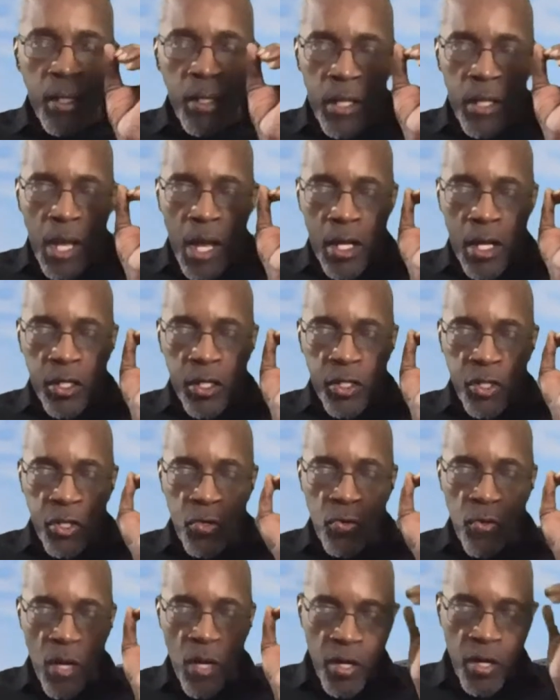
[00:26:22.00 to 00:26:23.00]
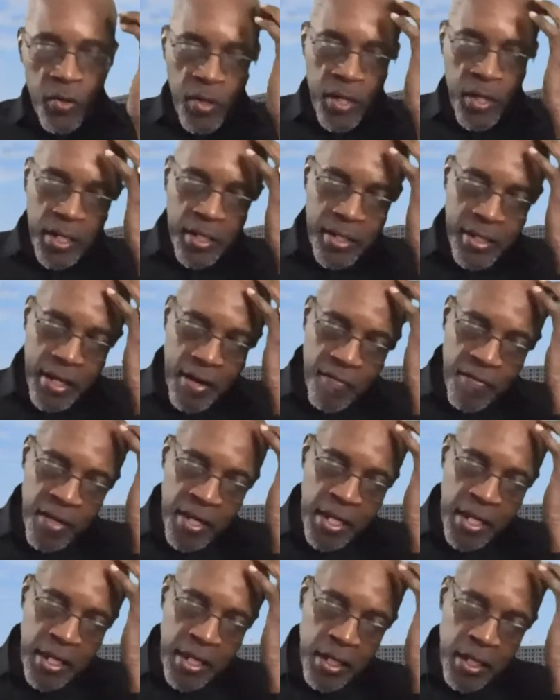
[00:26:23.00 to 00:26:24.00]
out of
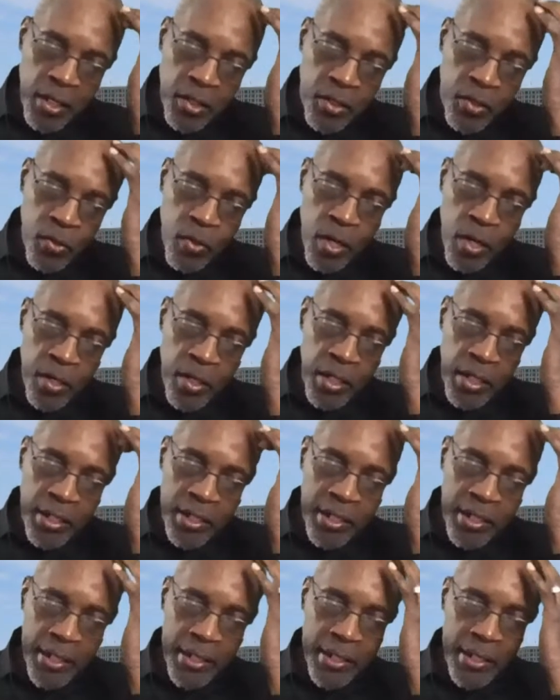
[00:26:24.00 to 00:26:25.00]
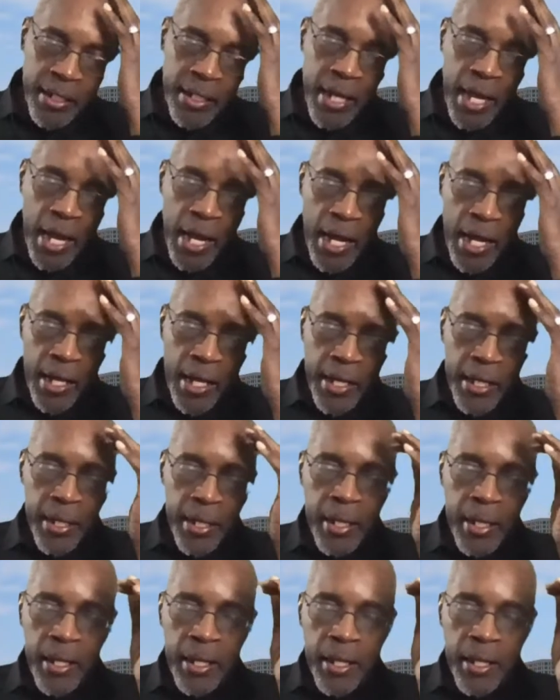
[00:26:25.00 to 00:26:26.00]

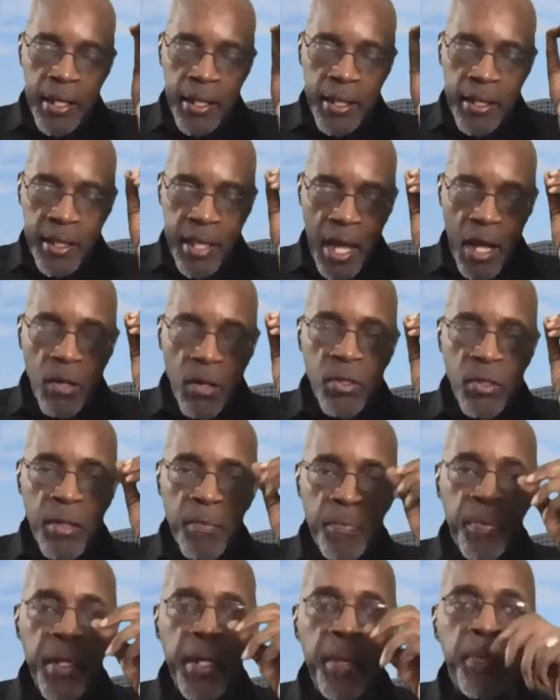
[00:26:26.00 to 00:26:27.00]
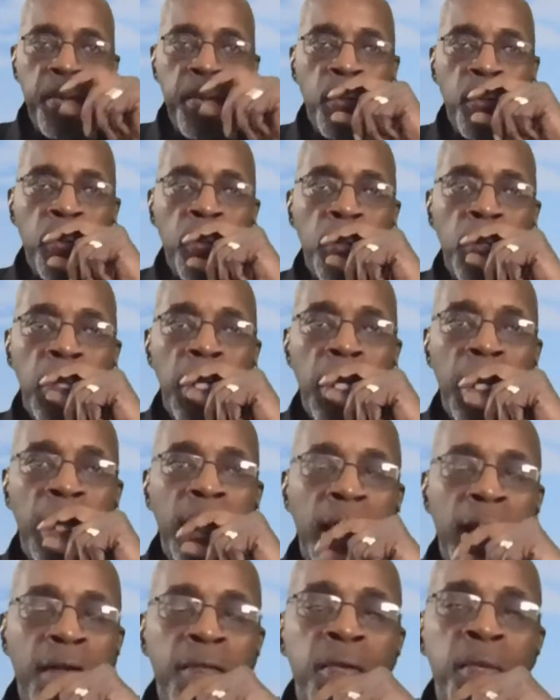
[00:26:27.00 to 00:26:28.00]
269,000 people,
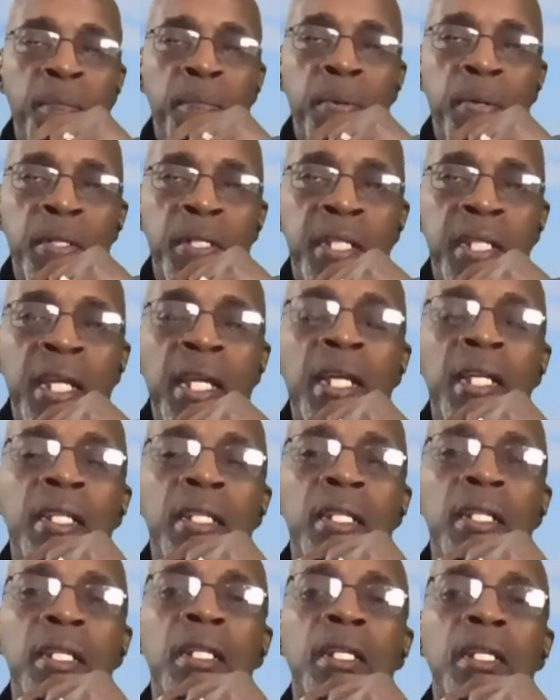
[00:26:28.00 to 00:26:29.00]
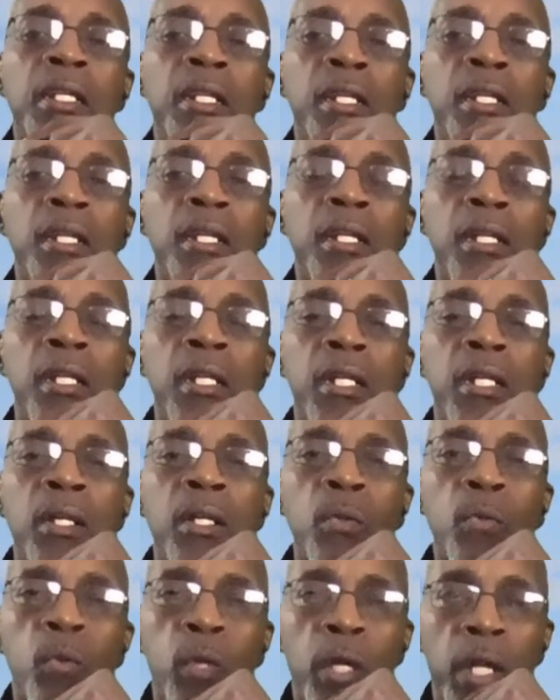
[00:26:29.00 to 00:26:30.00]
11%
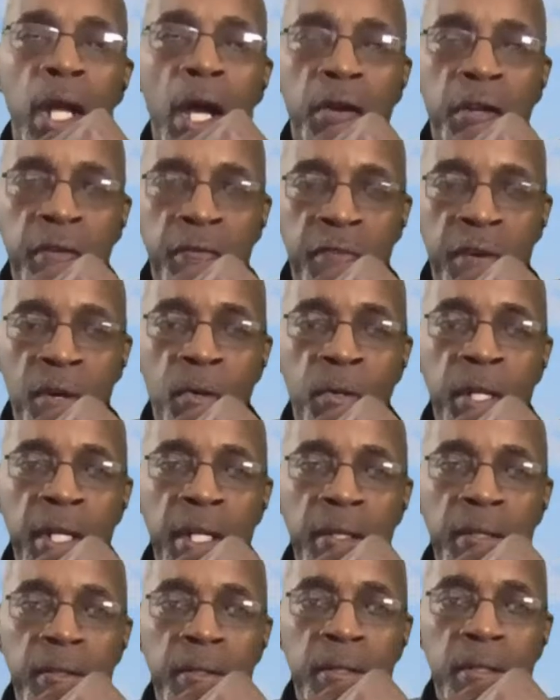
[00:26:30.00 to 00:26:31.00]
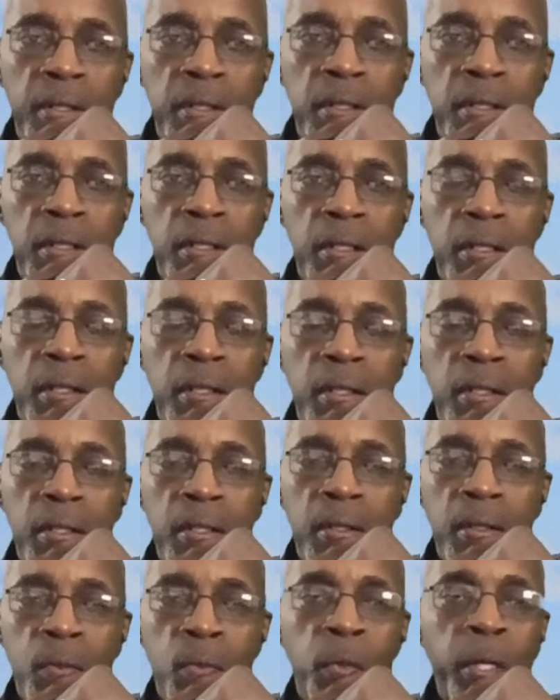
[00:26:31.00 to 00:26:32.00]
went out and voted.
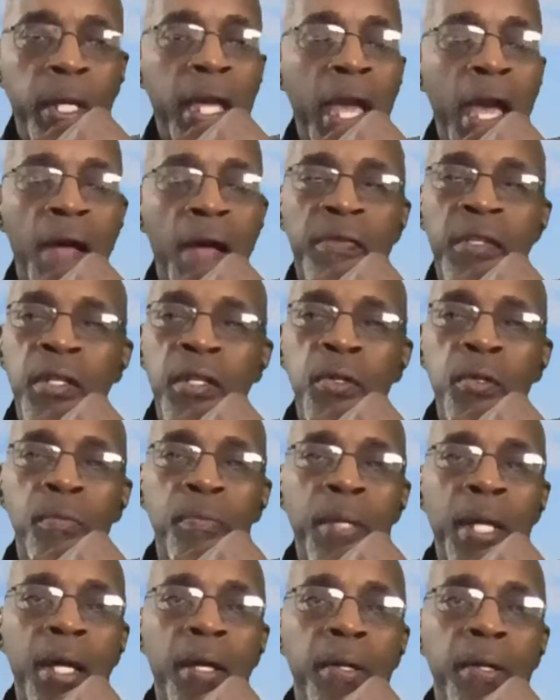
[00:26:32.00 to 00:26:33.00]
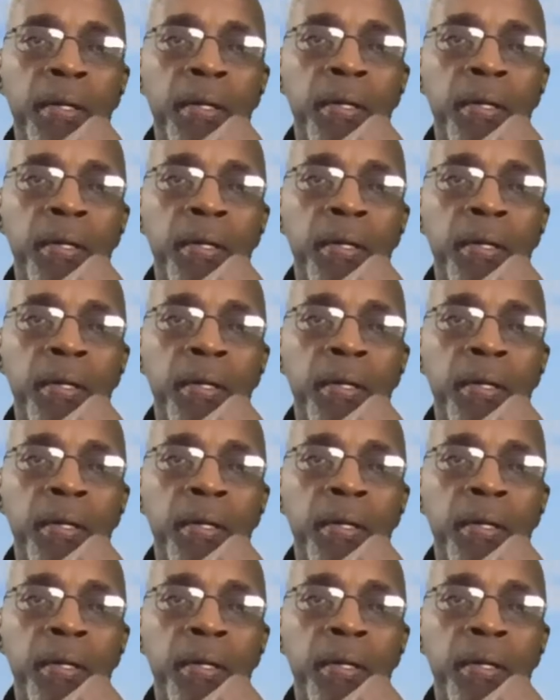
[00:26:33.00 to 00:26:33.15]
We have to do better.